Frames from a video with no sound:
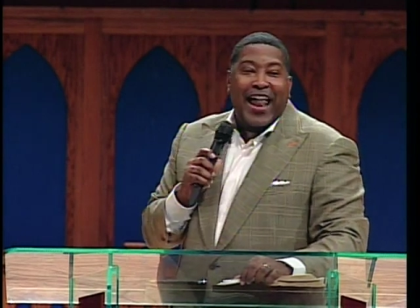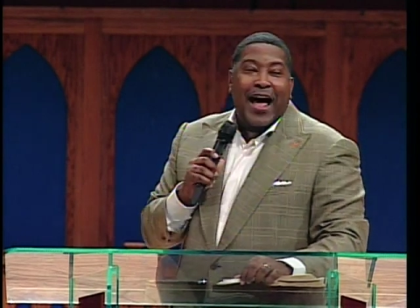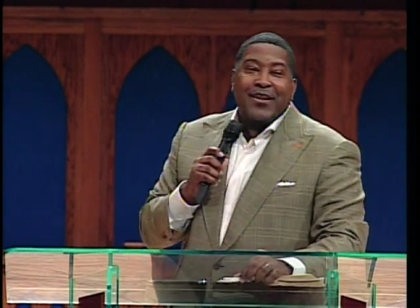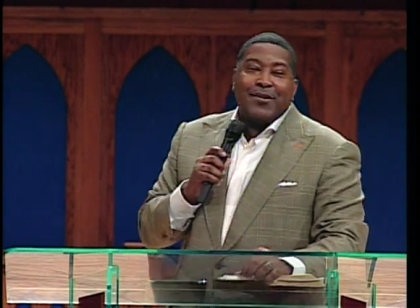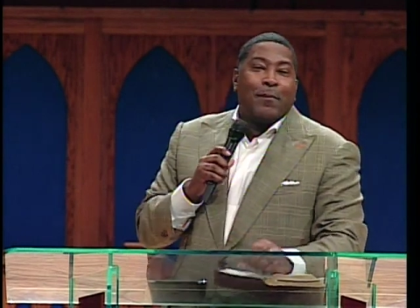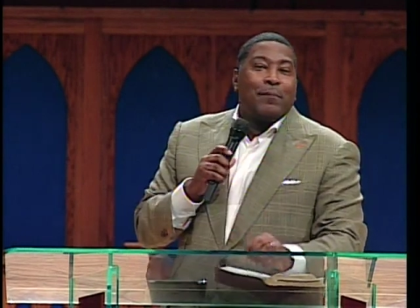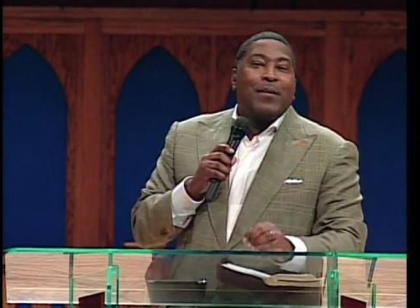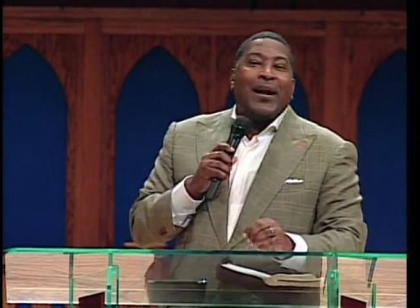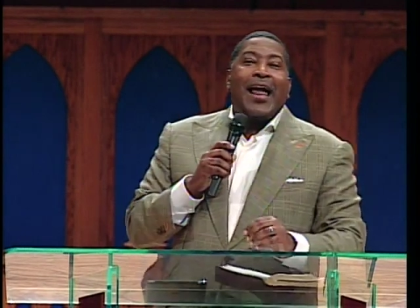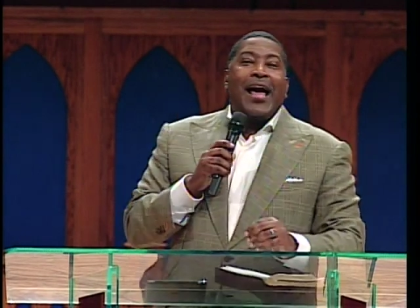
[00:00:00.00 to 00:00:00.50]

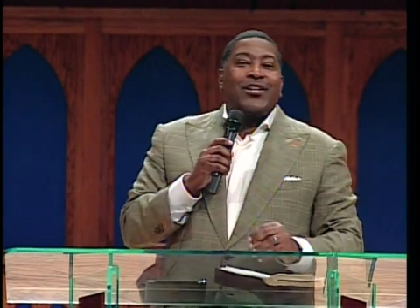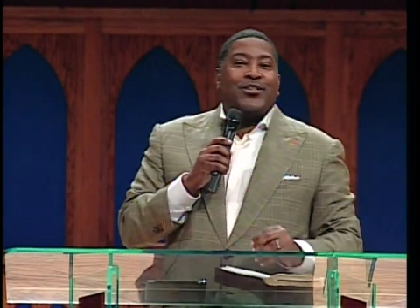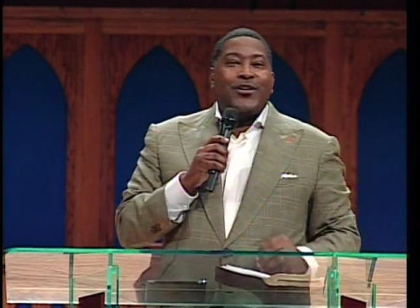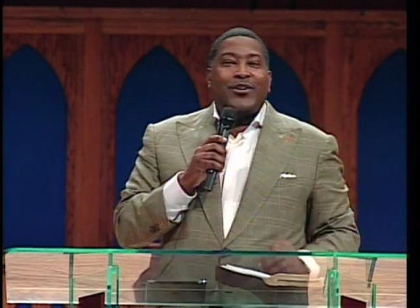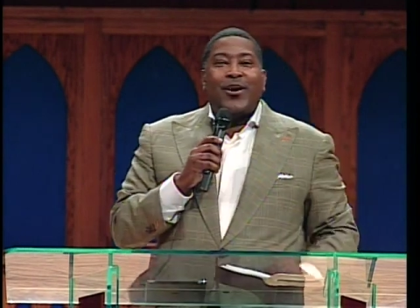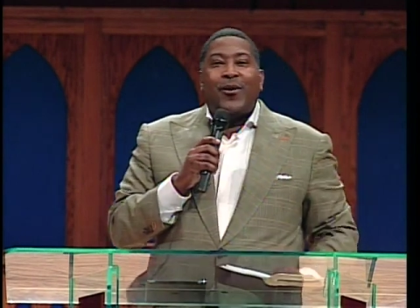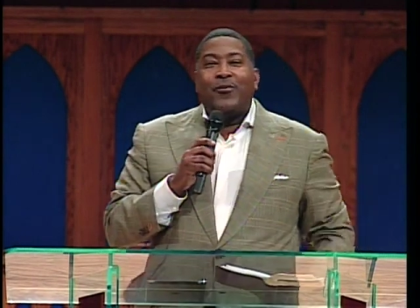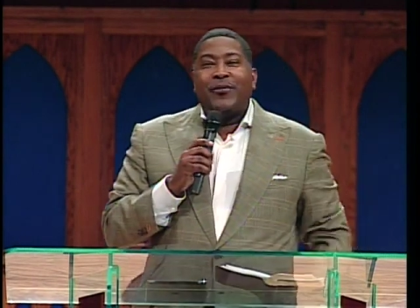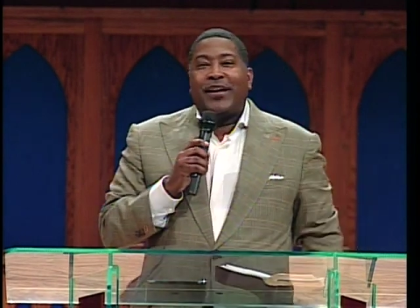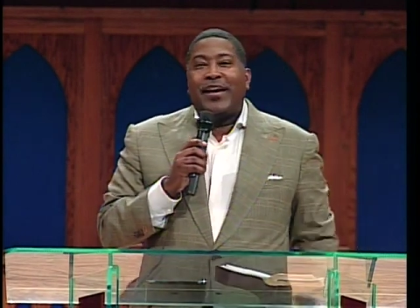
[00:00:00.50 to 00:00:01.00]
I'm glad you
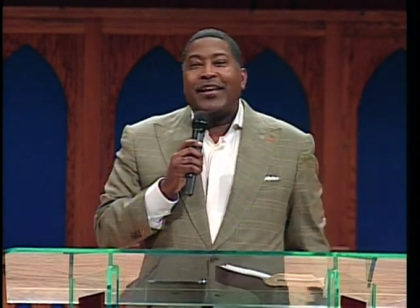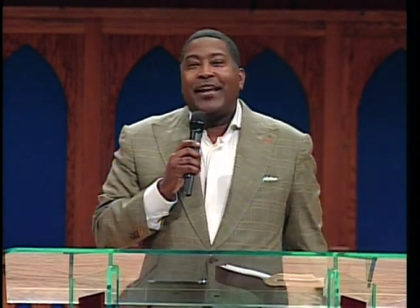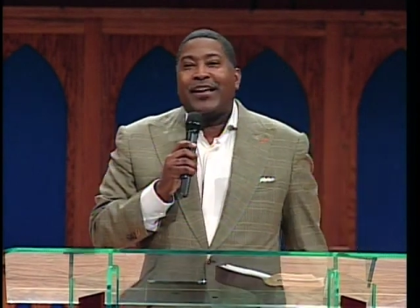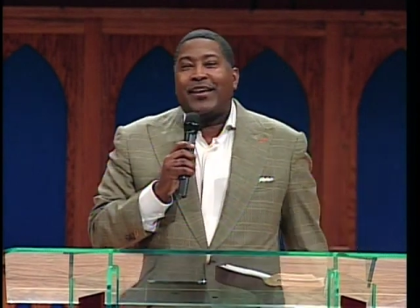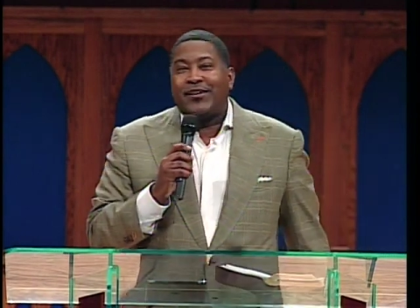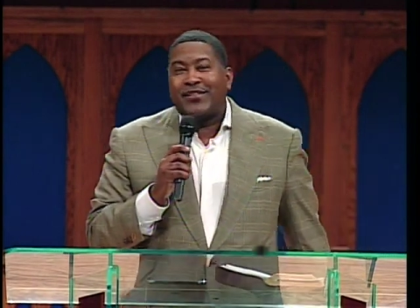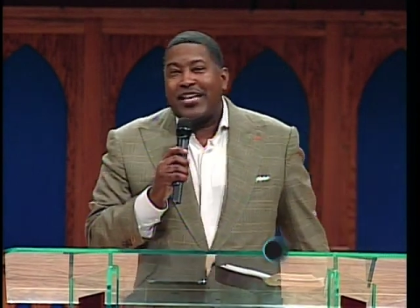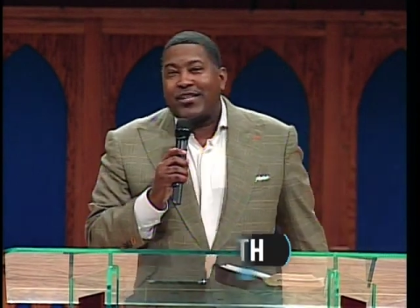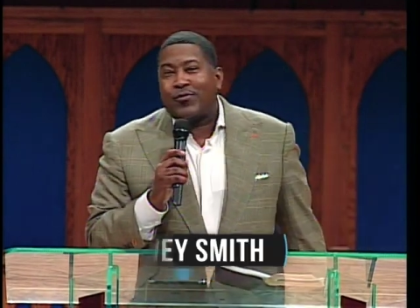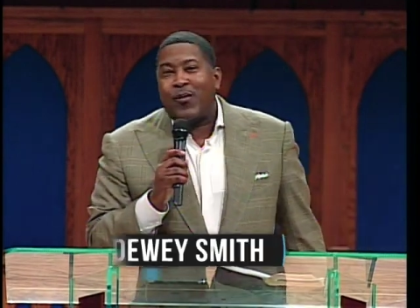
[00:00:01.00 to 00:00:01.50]
don't get it,
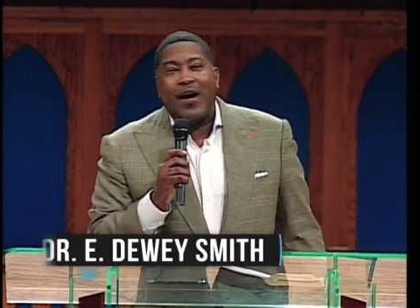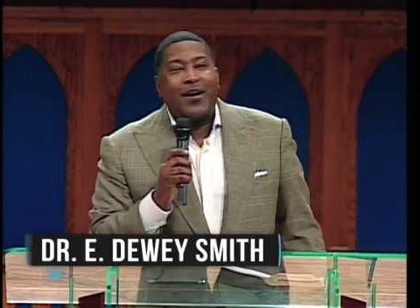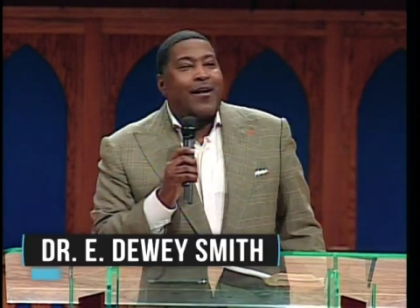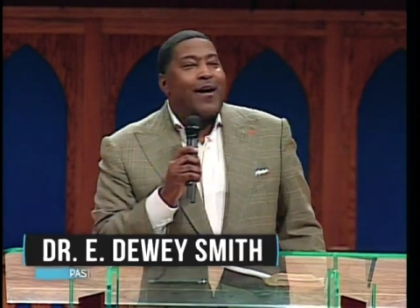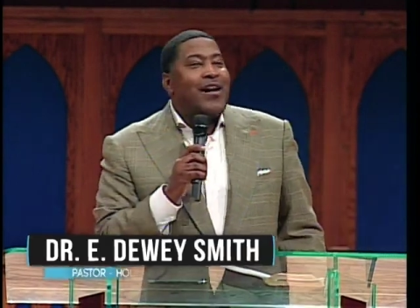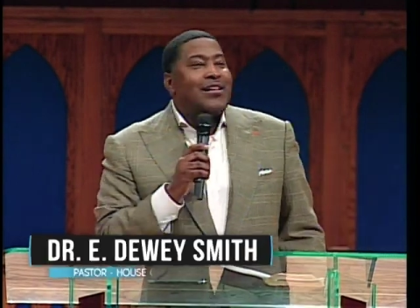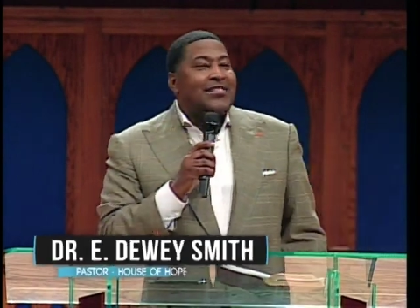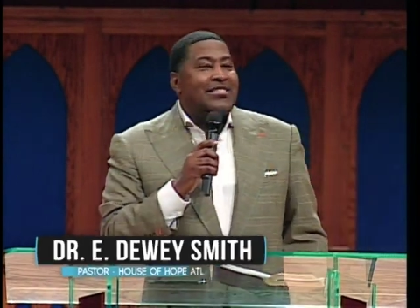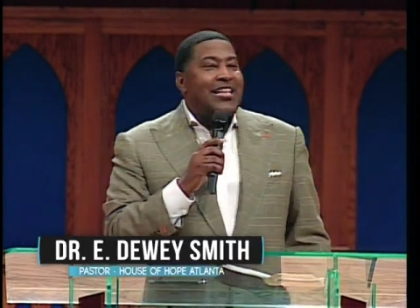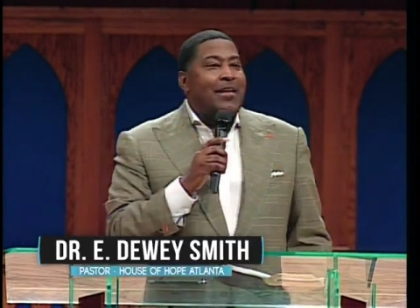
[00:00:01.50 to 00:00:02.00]
because that's why
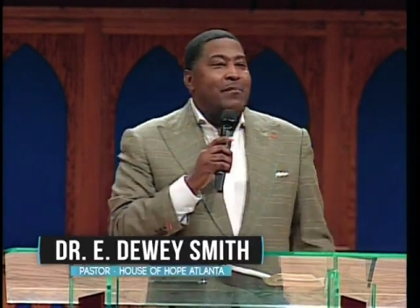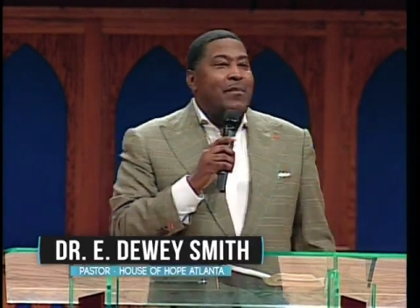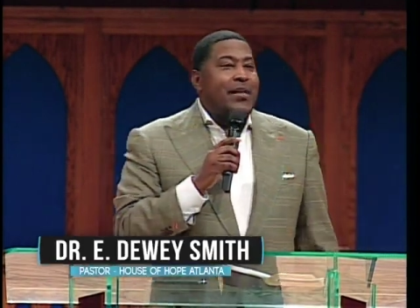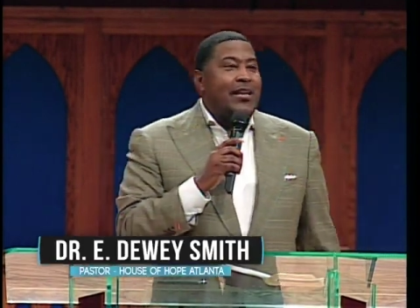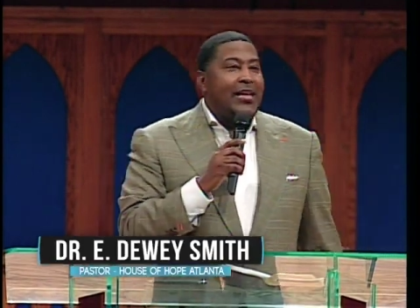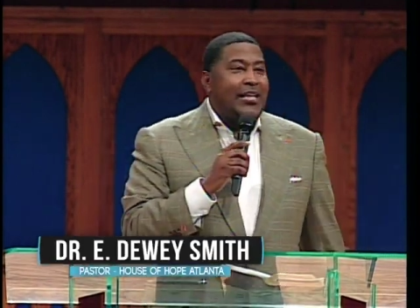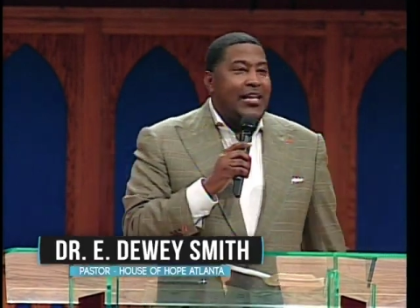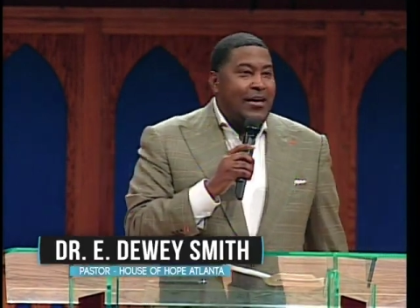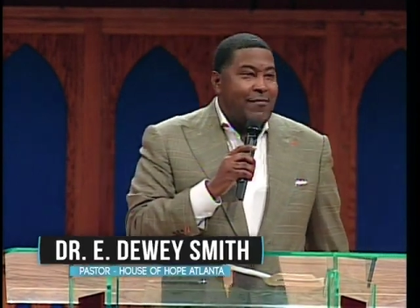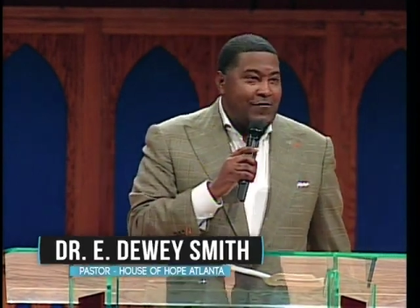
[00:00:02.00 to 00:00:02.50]
God sent me
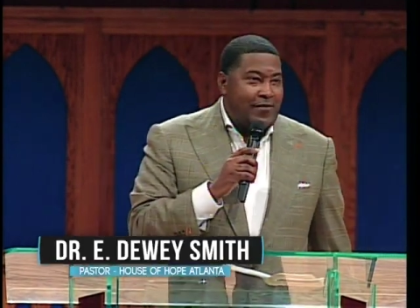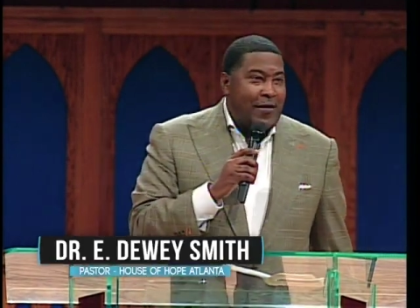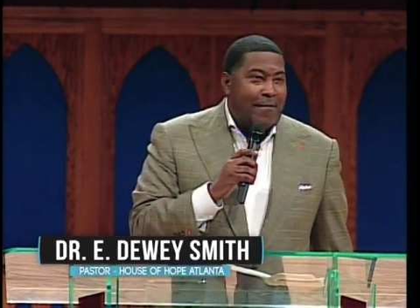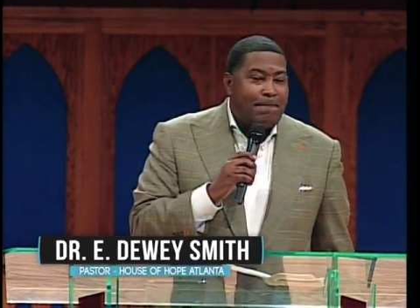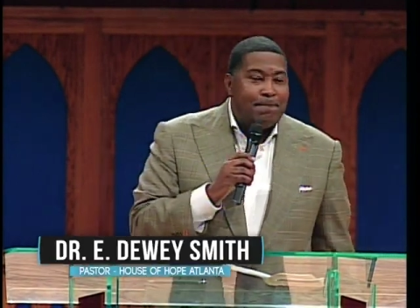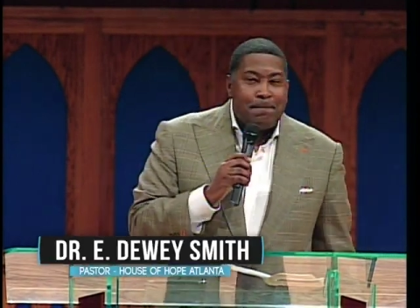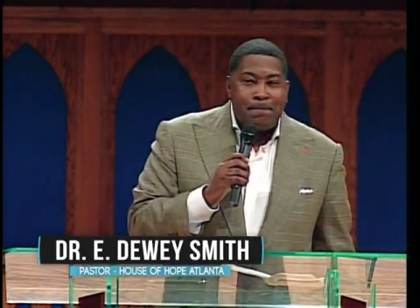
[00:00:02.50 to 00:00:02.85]
to give you.